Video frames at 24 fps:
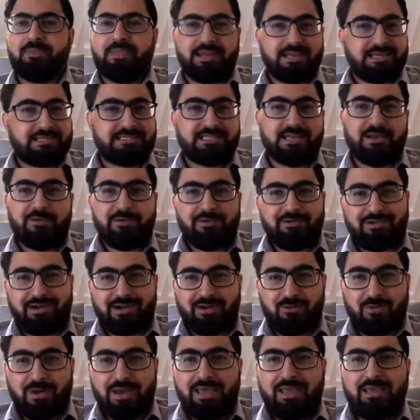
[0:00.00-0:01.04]
The next day we
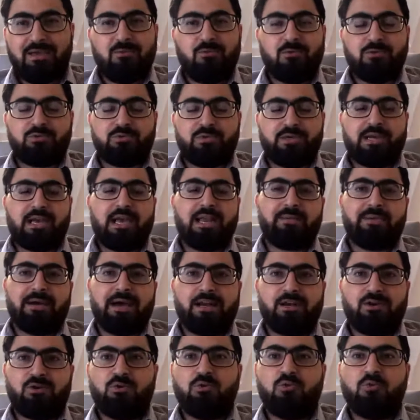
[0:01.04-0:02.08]
ran away, which we kind
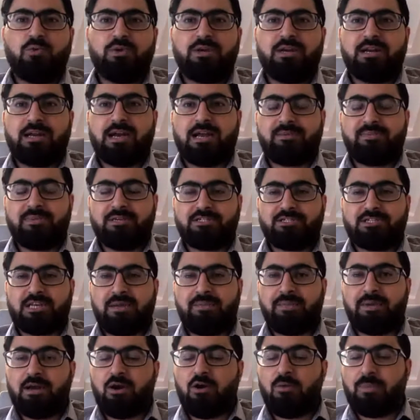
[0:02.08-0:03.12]
of had to. We didn't have much
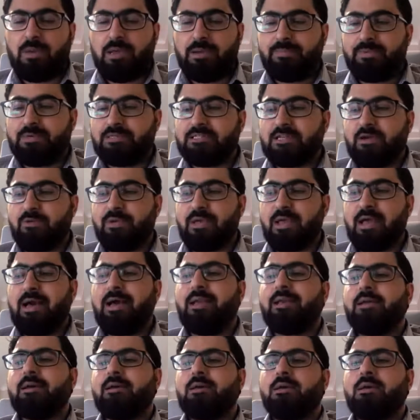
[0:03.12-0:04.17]
time in our papers that we
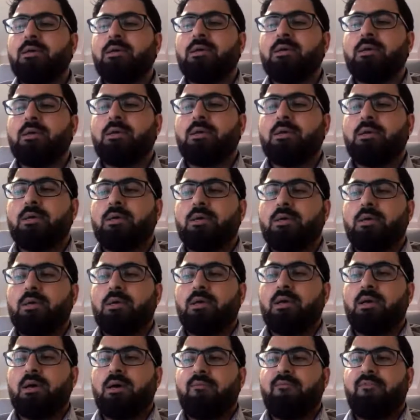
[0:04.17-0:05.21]
had.
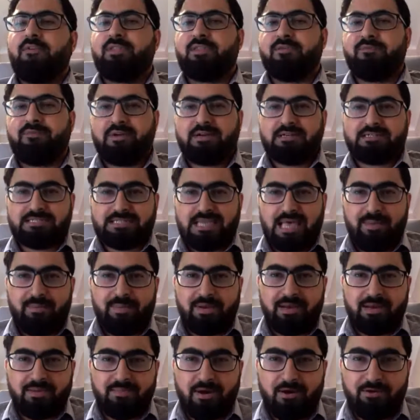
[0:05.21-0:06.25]
For the first
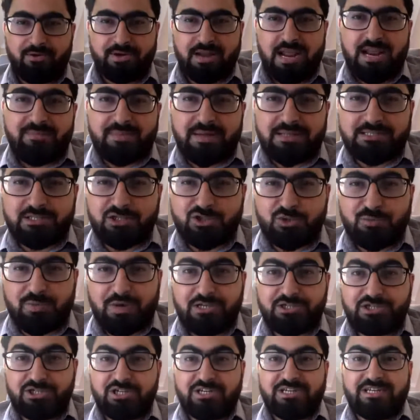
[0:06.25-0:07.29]
time in about 9 months into
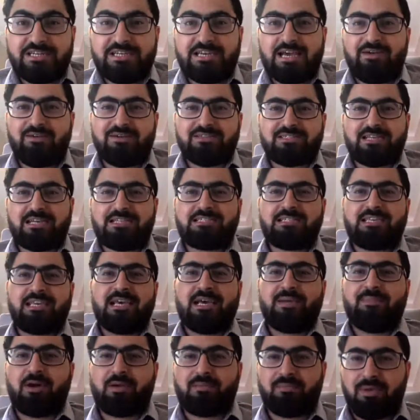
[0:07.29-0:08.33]
my journey, I was
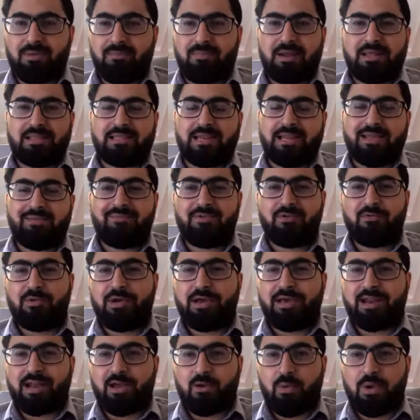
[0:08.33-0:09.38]
asking about my brother
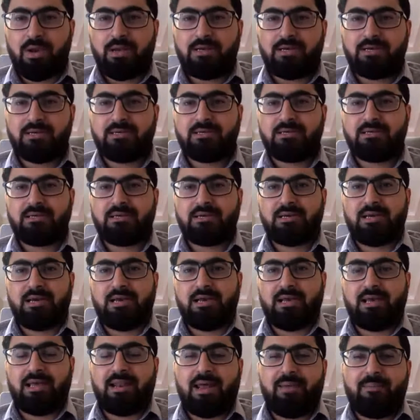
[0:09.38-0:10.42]
everywhere I went.
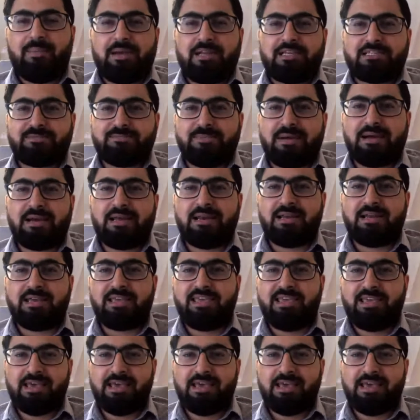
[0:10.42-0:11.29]
And I met a smuggler.